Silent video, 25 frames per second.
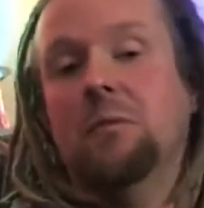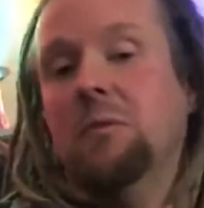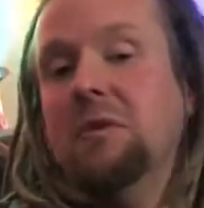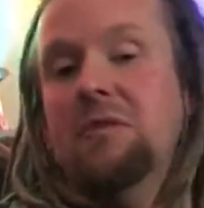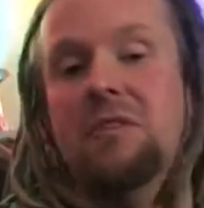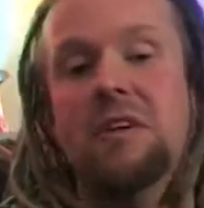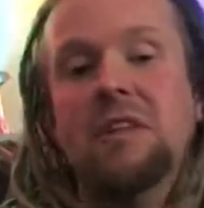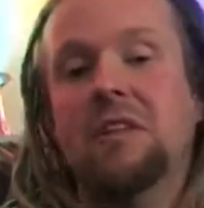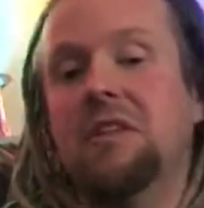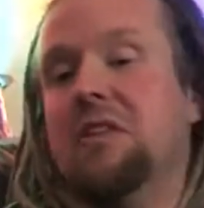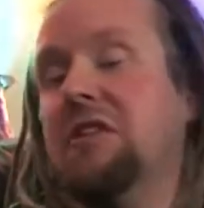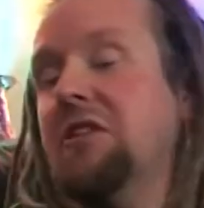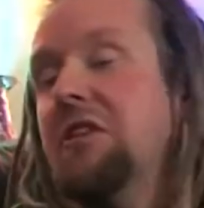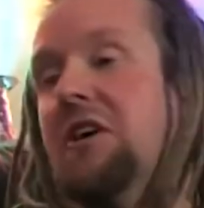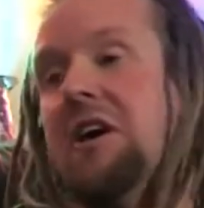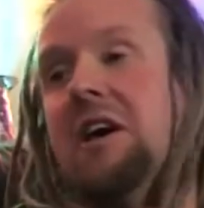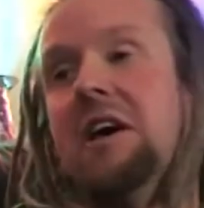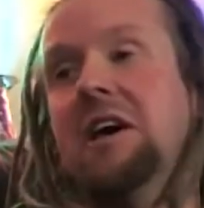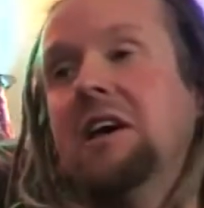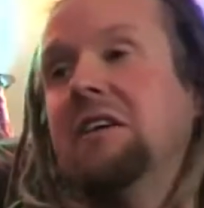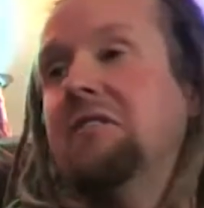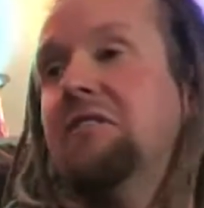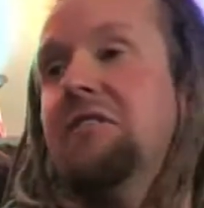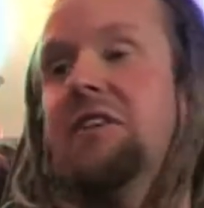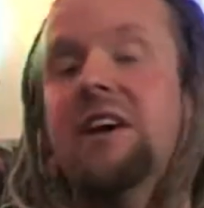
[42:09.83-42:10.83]
within
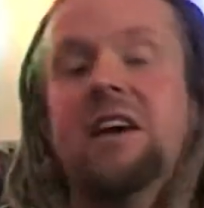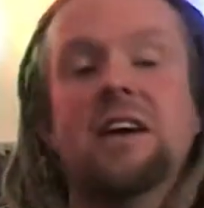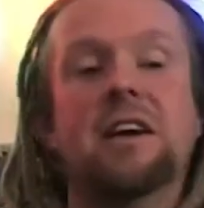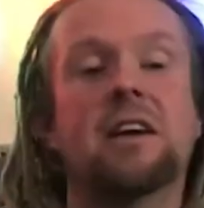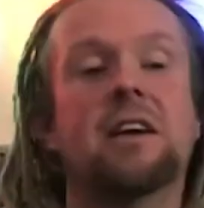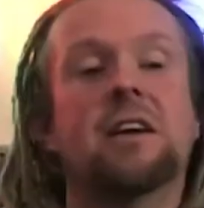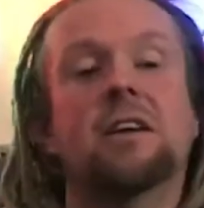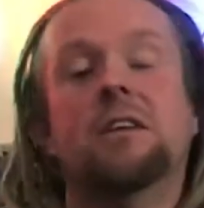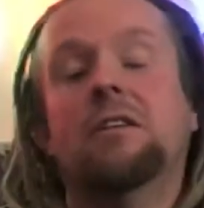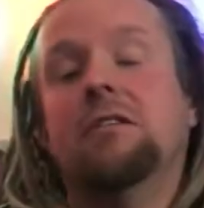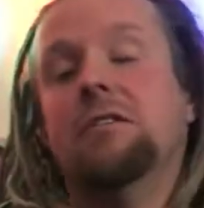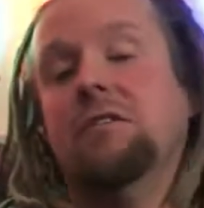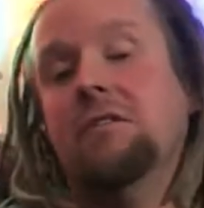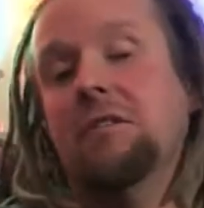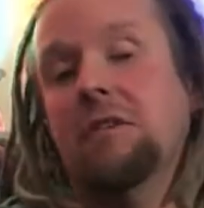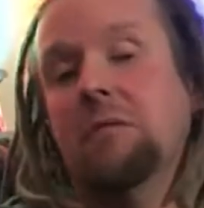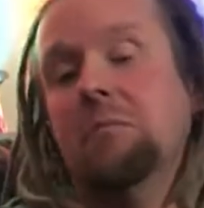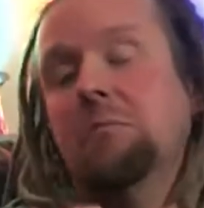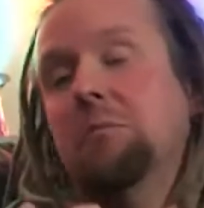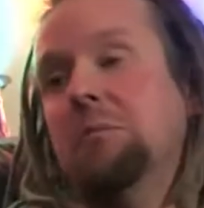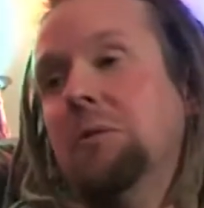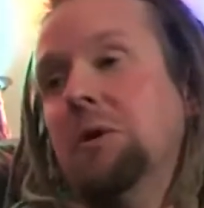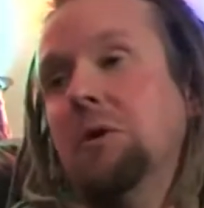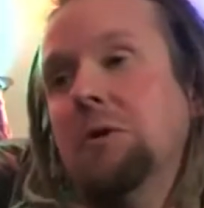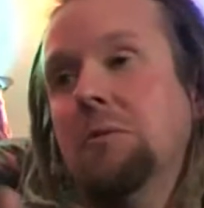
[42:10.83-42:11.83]
30 feet, it used wow. to
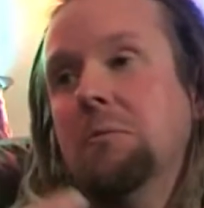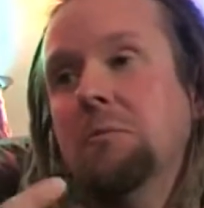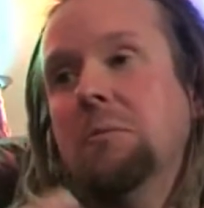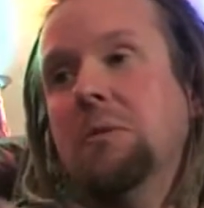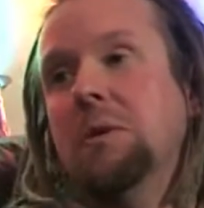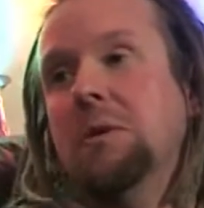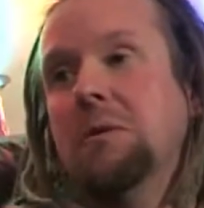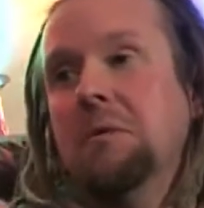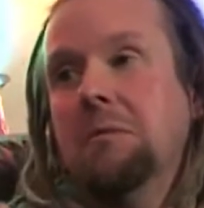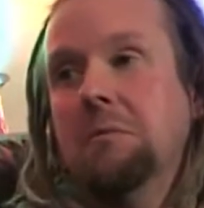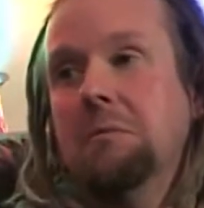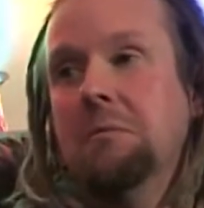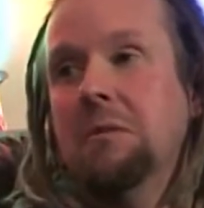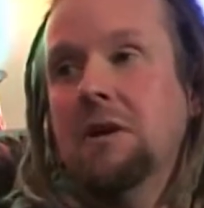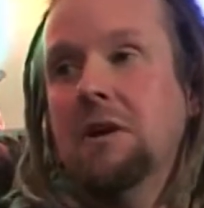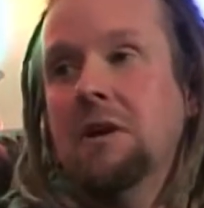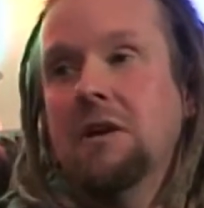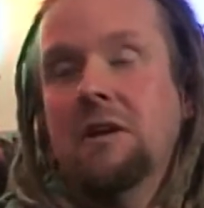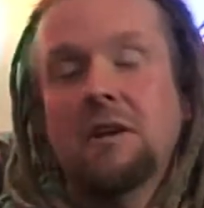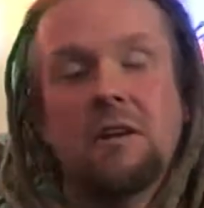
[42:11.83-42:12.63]
boom, boom.